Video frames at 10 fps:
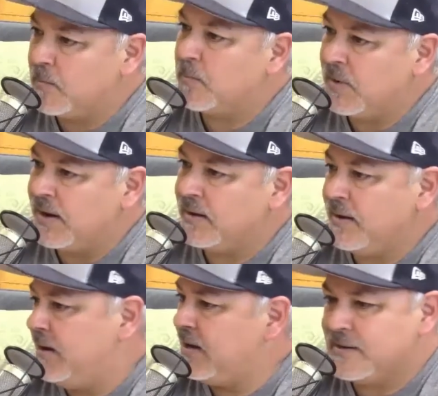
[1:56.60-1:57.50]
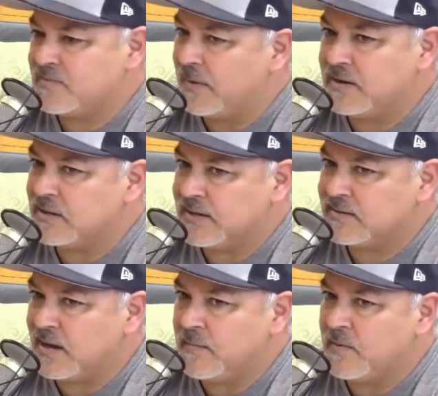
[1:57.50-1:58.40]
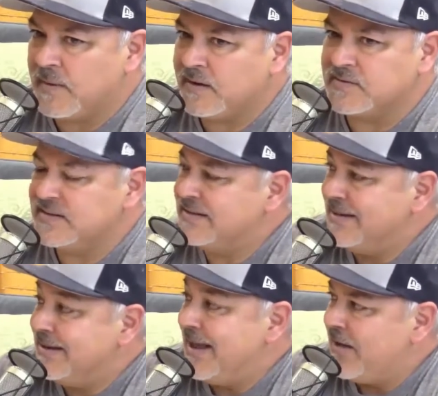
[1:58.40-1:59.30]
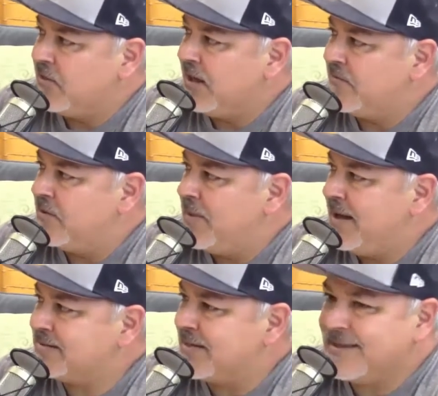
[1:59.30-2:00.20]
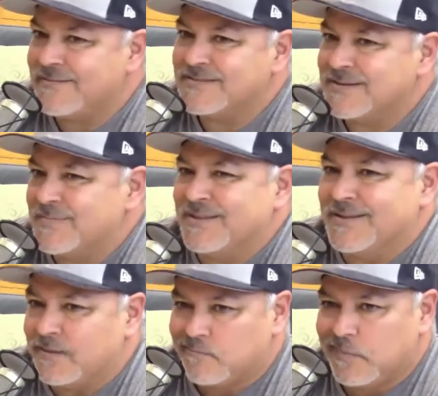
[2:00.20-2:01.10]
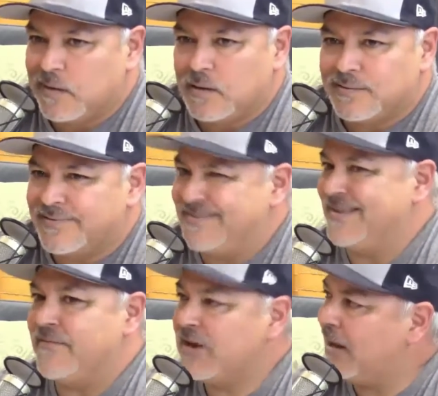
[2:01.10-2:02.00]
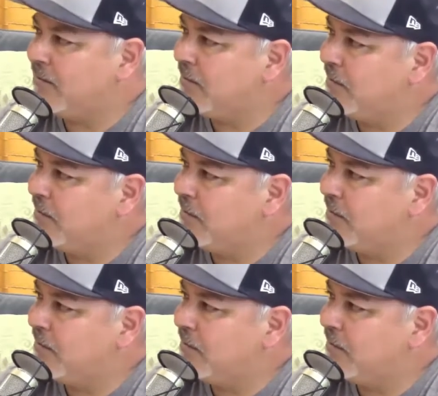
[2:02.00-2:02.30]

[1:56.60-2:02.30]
But he didn't spend a lot of time in the minors. He didn't have a lot of at bats. I think it was something like 700,